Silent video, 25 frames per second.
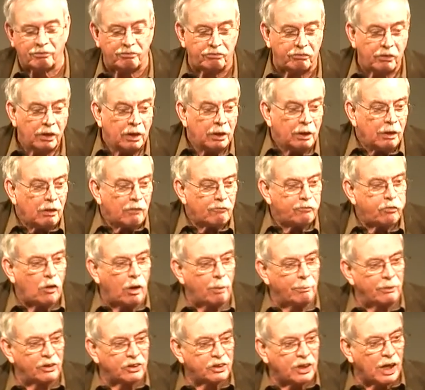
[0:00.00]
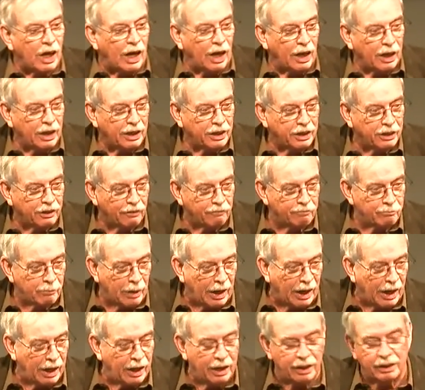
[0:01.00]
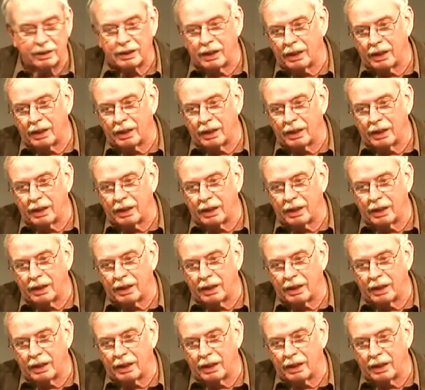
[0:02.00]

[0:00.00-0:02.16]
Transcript: a former colleague of mine